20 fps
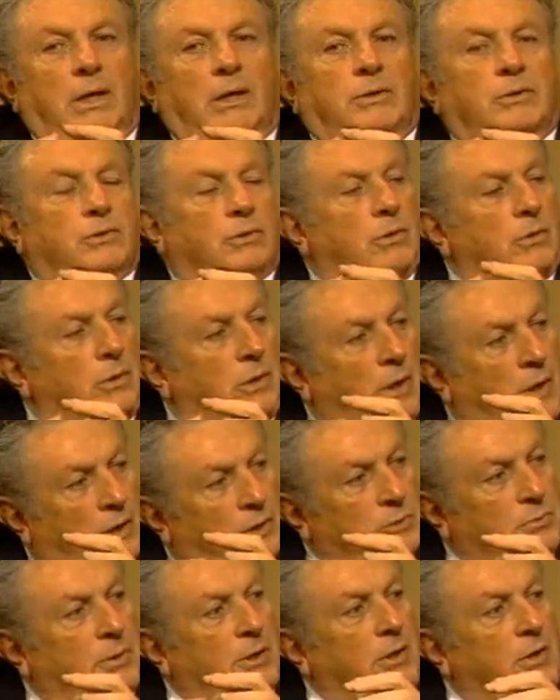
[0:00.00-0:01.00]
and so the
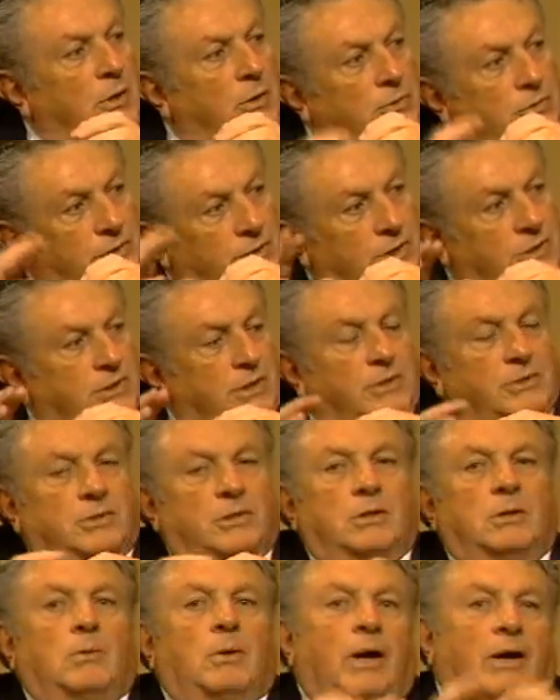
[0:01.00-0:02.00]
husband goes and he
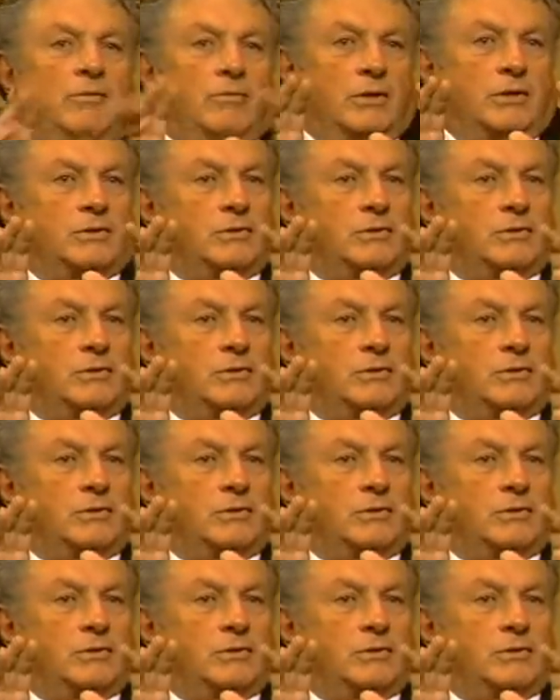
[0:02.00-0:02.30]
says to the wife,